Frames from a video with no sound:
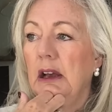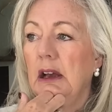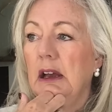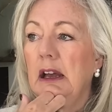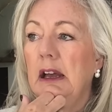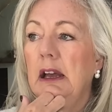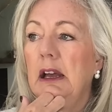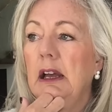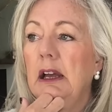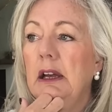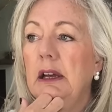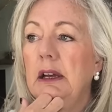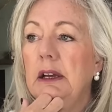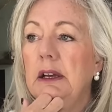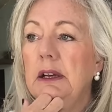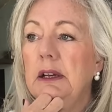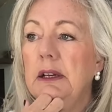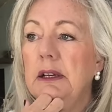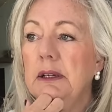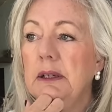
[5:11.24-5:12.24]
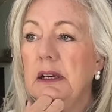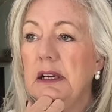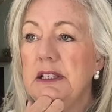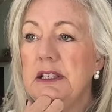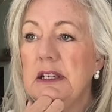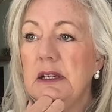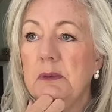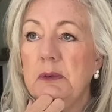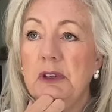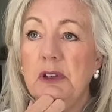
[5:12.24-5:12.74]
uh, I
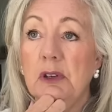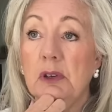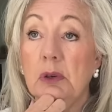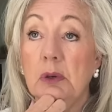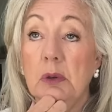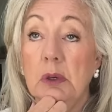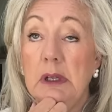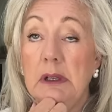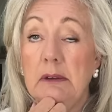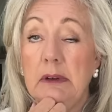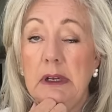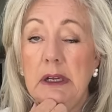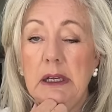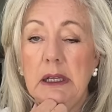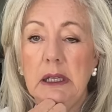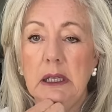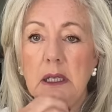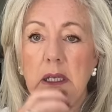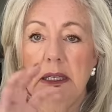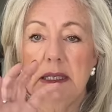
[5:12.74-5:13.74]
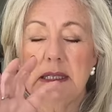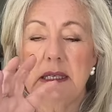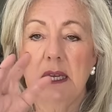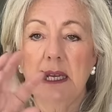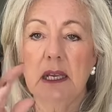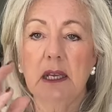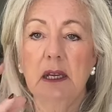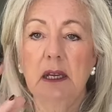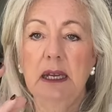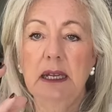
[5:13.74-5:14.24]
don't know what you call it really. It's
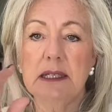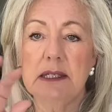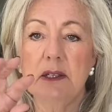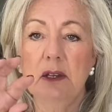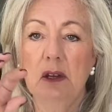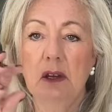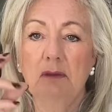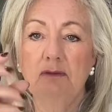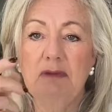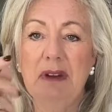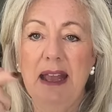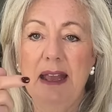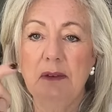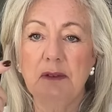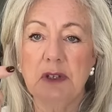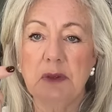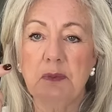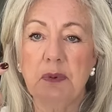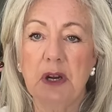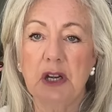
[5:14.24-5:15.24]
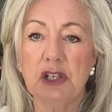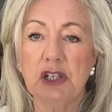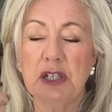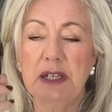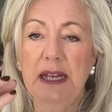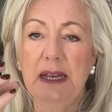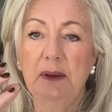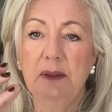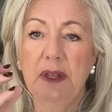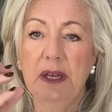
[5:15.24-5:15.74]
like, a, it's not a round brush
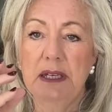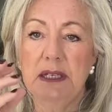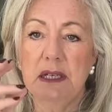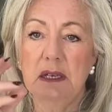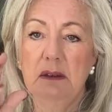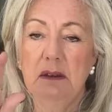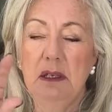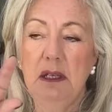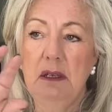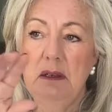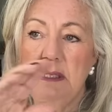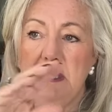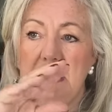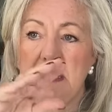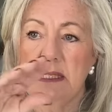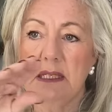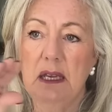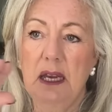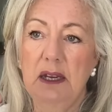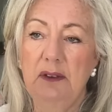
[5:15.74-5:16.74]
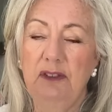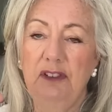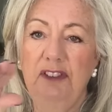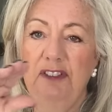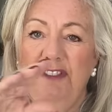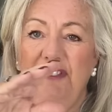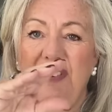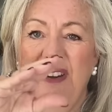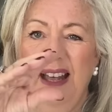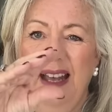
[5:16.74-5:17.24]
now that I don't use. It's kind of a
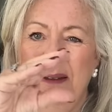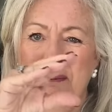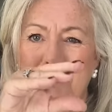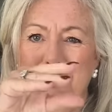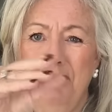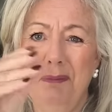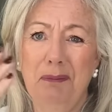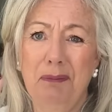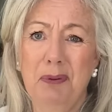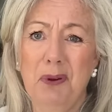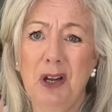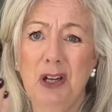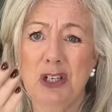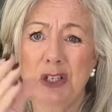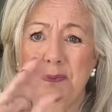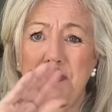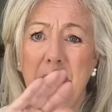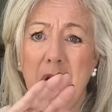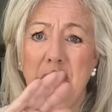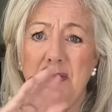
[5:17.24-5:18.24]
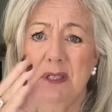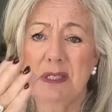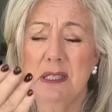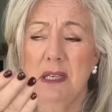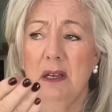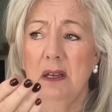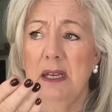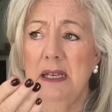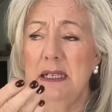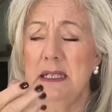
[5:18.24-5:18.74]
flat brush both
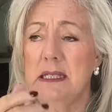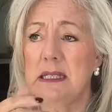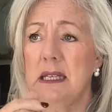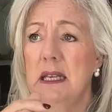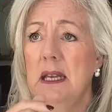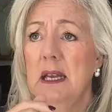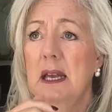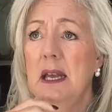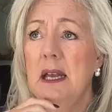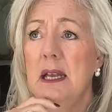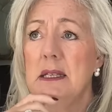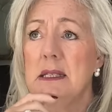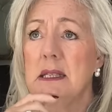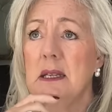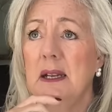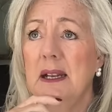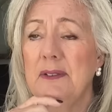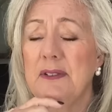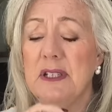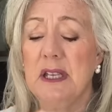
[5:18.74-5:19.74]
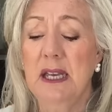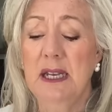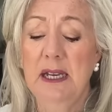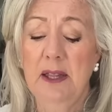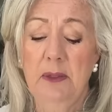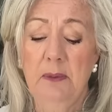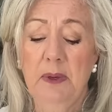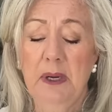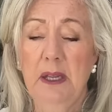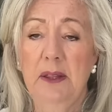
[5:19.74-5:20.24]
sides. So I'll have to get
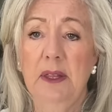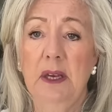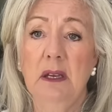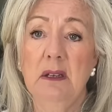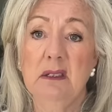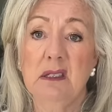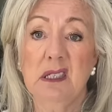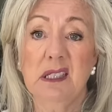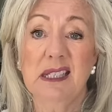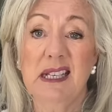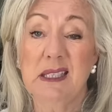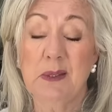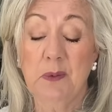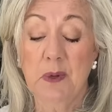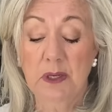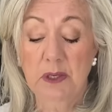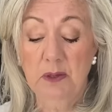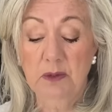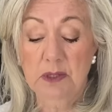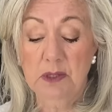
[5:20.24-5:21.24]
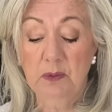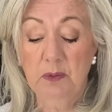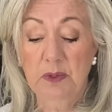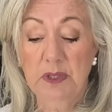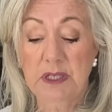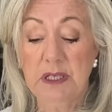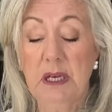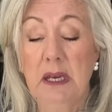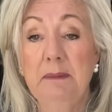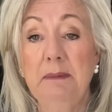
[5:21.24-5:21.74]
another one of those because that's what I use all the
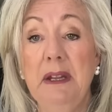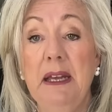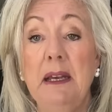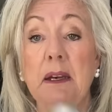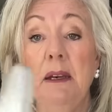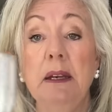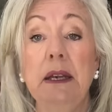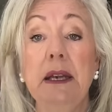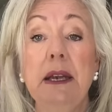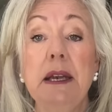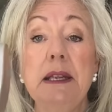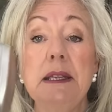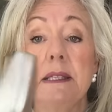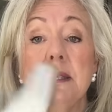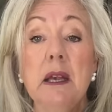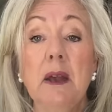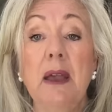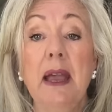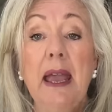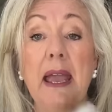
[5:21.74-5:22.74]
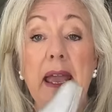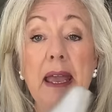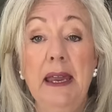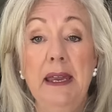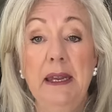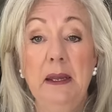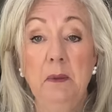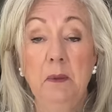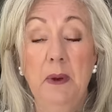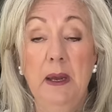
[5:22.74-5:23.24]
time now. So
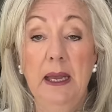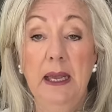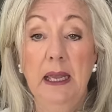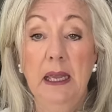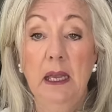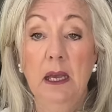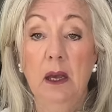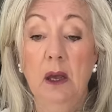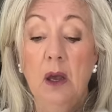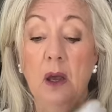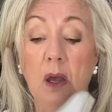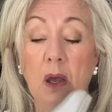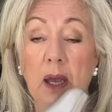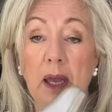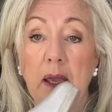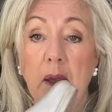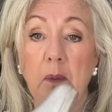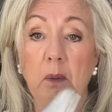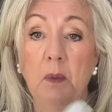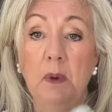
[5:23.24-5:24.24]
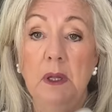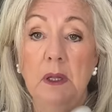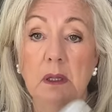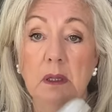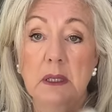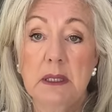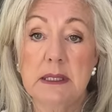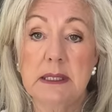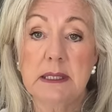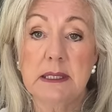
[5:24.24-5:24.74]
anyway, I
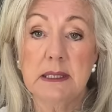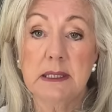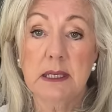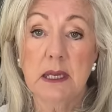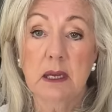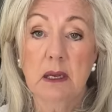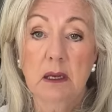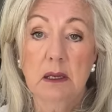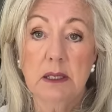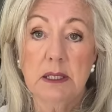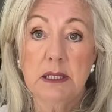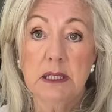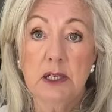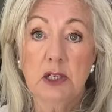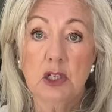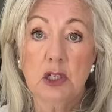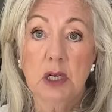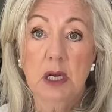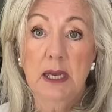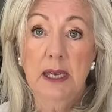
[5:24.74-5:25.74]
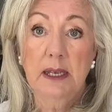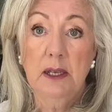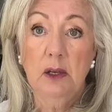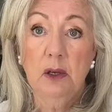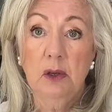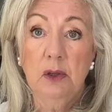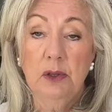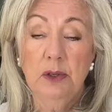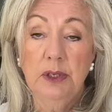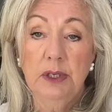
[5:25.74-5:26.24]
will start trying
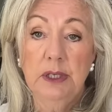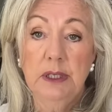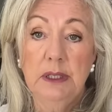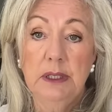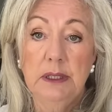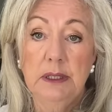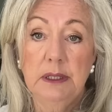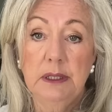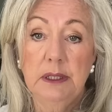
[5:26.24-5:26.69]
on